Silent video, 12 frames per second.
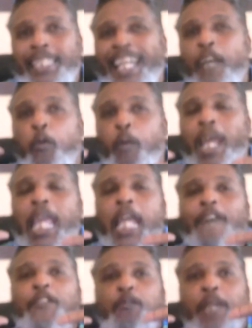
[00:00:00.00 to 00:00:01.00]
that ray
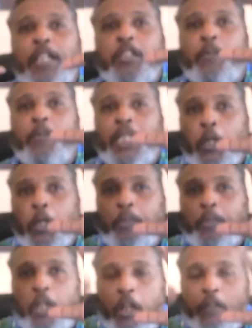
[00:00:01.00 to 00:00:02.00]
of spectrum when the earth
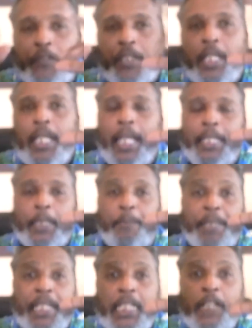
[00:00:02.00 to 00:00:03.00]
curves and the
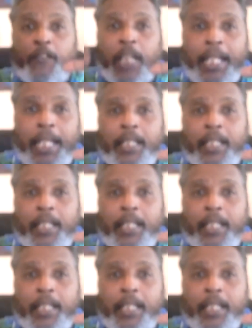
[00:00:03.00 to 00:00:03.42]
bending of light,